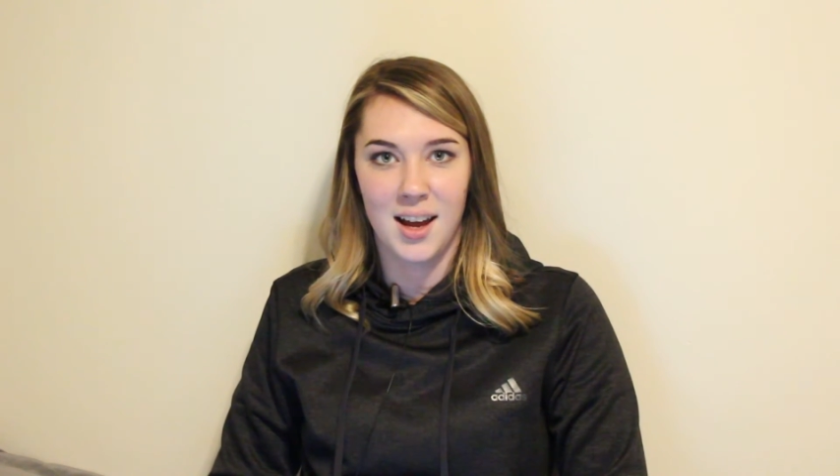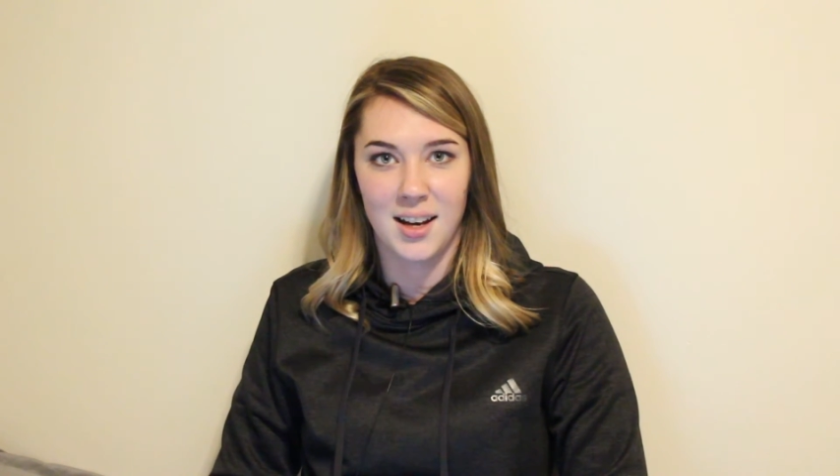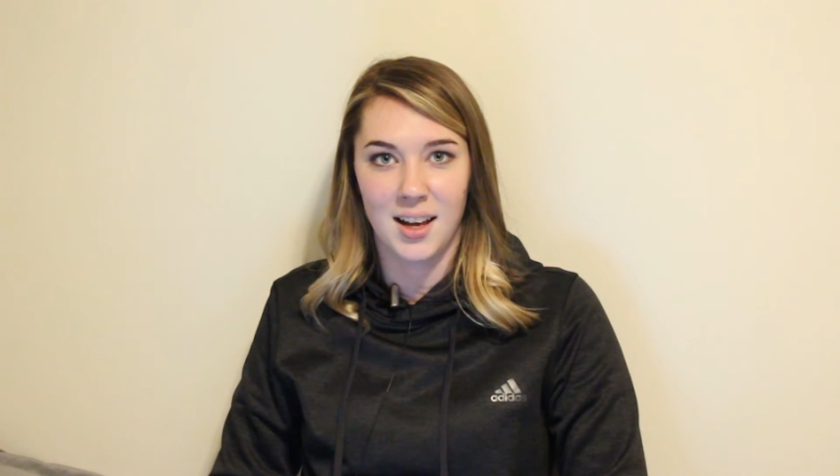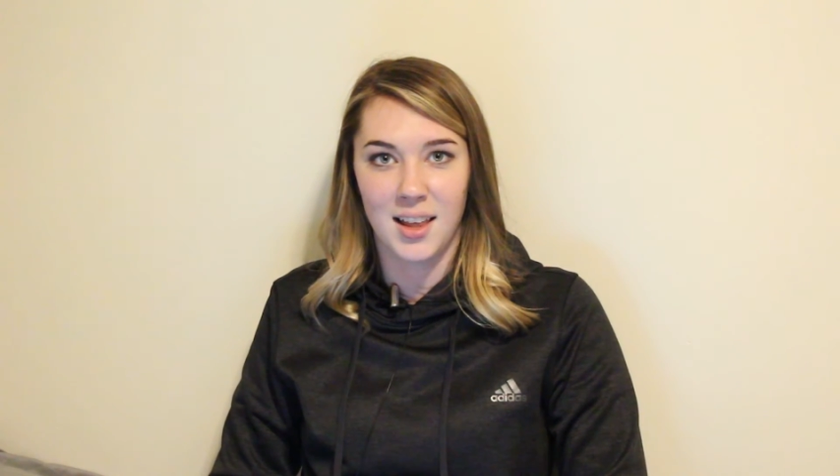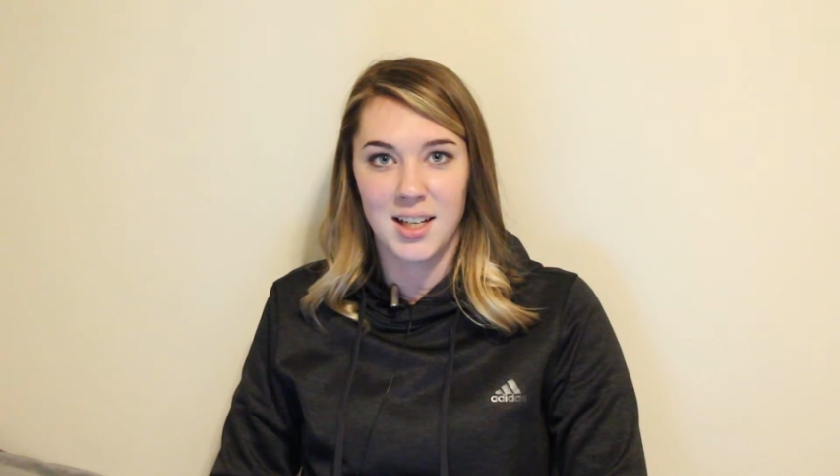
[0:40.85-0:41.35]

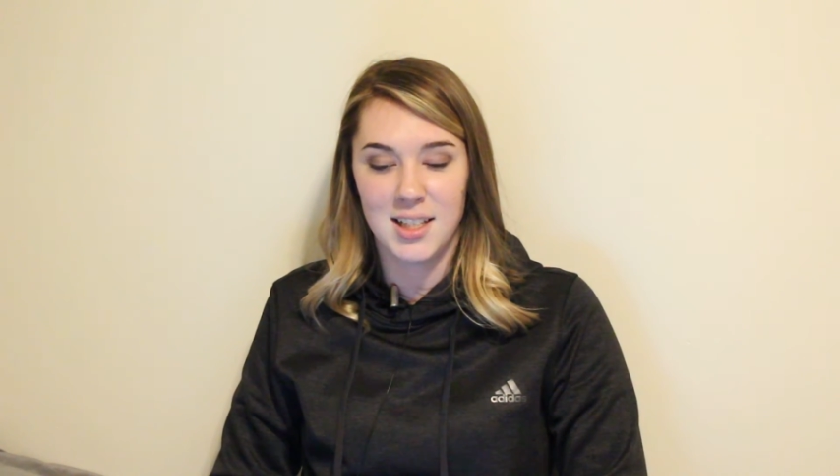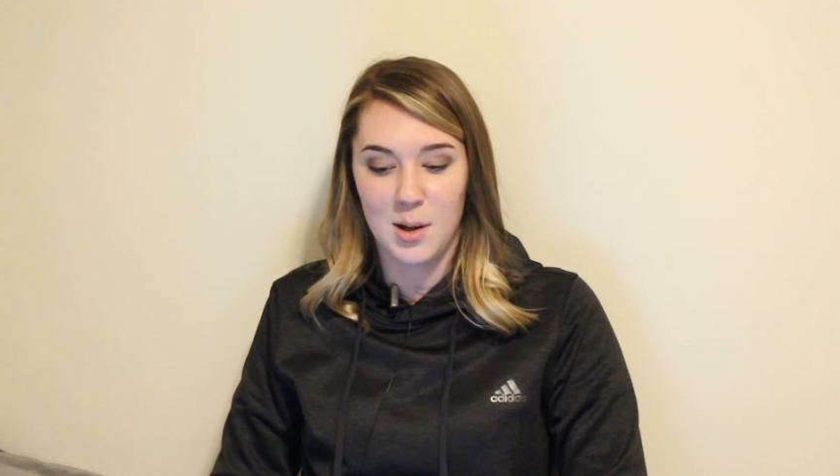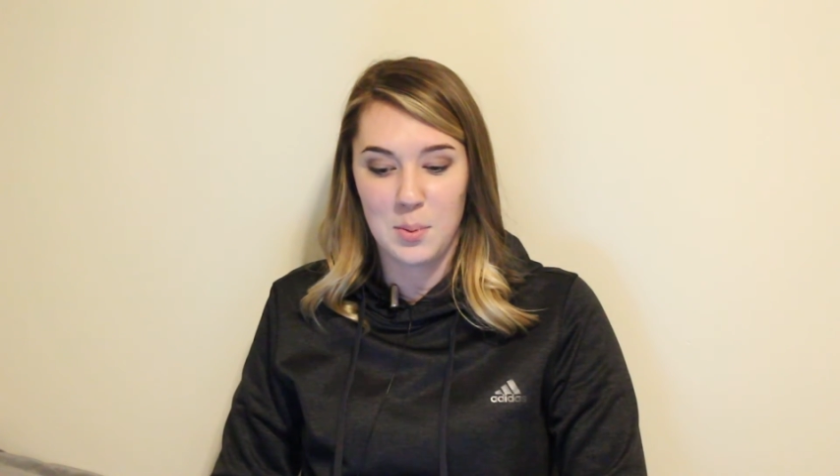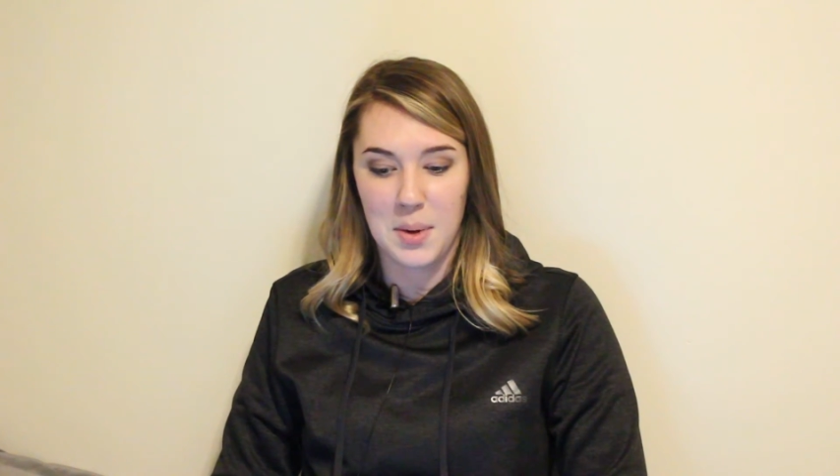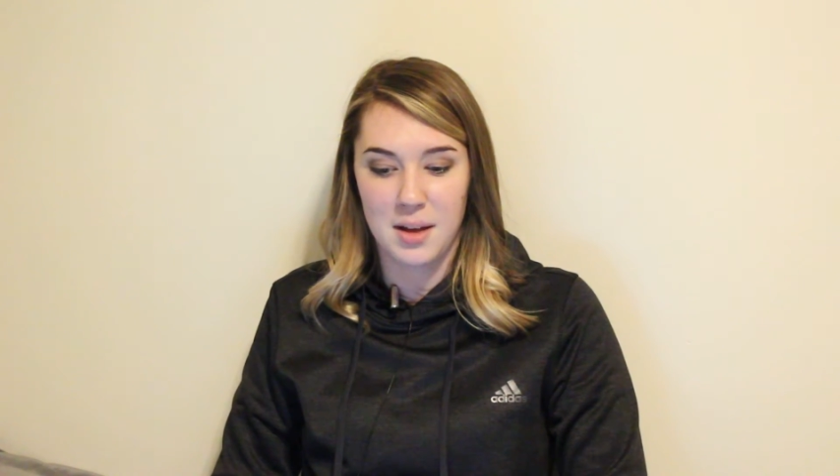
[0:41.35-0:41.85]
and I like to
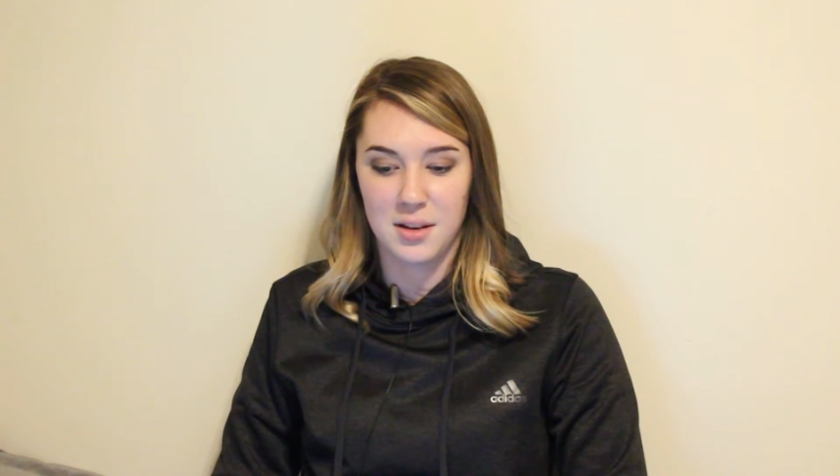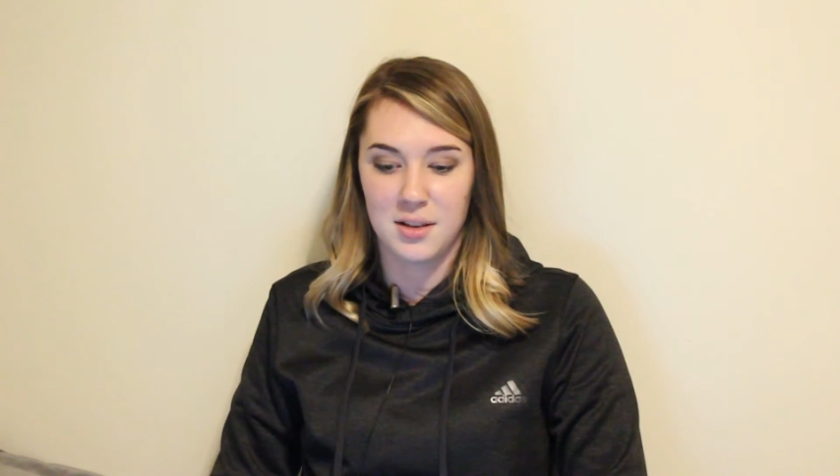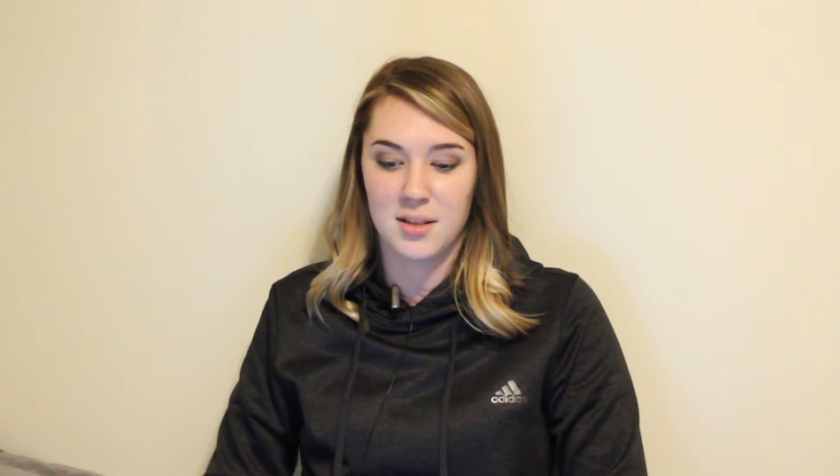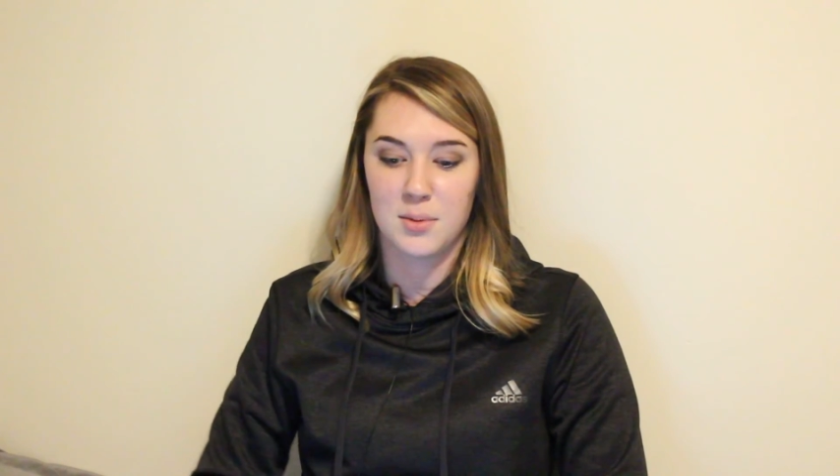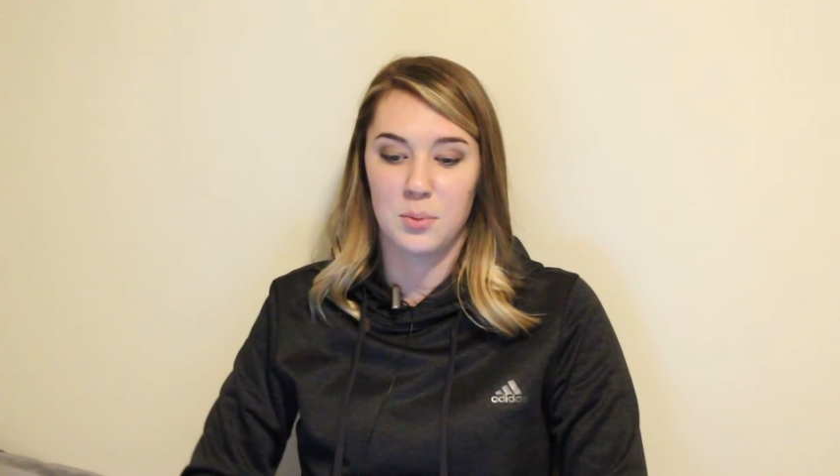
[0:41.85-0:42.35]
help
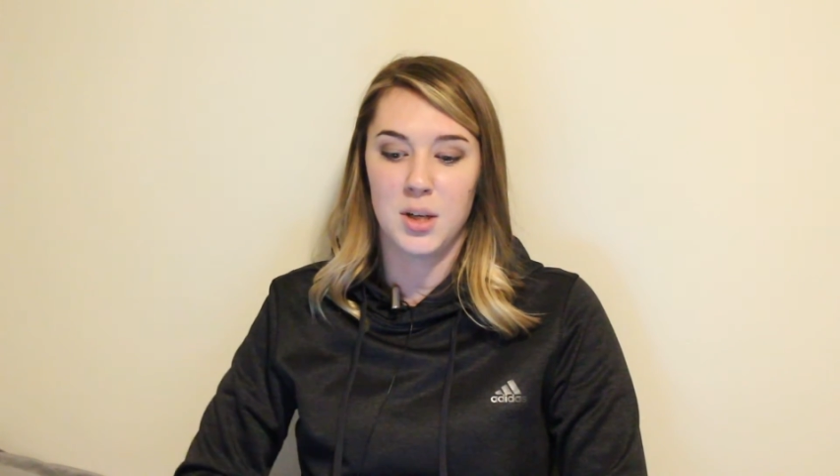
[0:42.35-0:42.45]
others